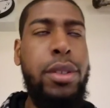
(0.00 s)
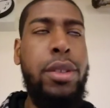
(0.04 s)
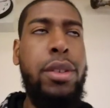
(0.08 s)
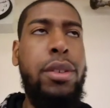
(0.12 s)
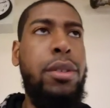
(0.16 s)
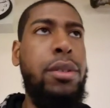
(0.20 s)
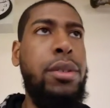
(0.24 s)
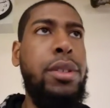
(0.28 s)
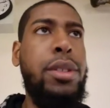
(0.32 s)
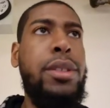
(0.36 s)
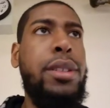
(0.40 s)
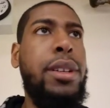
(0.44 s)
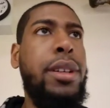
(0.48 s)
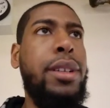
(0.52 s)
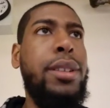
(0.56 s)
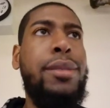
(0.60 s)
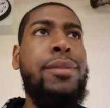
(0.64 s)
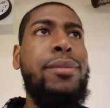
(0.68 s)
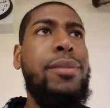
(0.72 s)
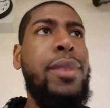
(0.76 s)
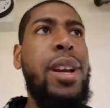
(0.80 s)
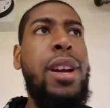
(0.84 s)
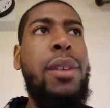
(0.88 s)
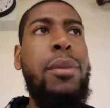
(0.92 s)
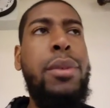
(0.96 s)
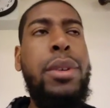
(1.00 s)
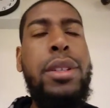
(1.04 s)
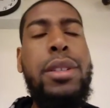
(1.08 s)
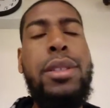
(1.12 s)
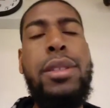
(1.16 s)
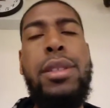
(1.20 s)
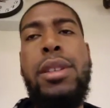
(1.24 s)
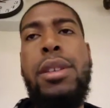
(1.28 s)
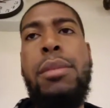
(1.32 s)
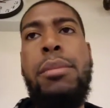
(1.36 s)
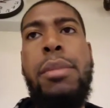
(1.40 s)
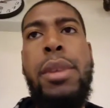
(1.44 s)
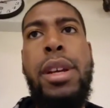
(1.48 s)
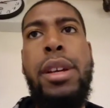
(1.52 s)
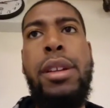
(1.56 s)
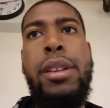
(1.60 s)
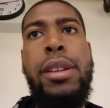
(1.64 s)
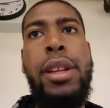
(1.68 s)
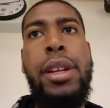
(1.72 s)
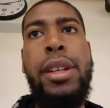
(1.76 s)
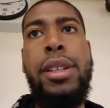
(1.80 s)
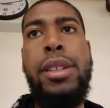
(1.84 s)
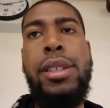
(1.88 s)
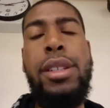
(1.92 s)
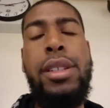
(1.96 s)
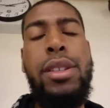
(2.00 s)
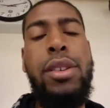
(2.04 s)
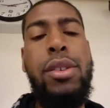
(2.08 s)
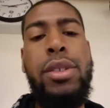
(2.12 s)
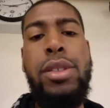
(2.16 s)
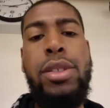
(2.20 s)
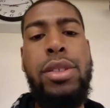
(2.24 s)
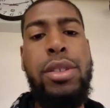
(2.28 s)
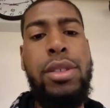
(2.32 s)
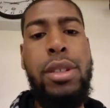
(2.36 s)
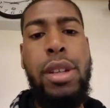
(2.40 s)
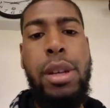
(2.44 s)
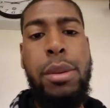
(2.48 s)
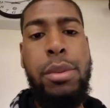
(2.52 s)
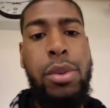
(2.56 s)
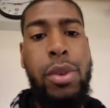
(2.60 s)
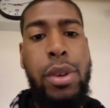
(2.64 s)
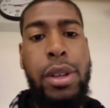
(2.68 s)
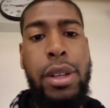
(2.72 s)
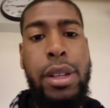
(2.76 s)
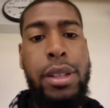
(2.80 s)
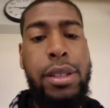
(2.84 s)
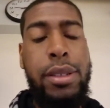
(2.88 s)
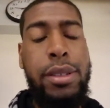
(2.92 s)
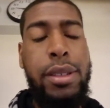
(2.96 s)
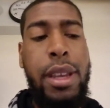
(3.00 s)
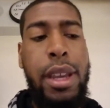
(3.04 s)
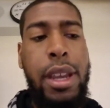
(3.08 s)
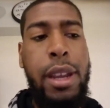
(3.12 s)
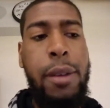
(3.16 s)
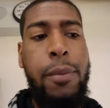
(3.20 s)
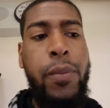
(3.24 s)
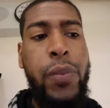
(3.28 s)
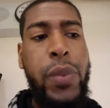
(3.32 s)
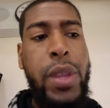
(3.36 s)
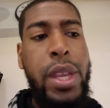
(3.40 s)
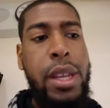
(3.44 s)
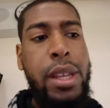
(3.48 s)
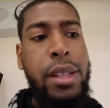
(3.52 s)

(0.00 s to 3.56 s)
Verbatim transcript: So it's like I already see it, man. Like yo, he's just upgraded his game.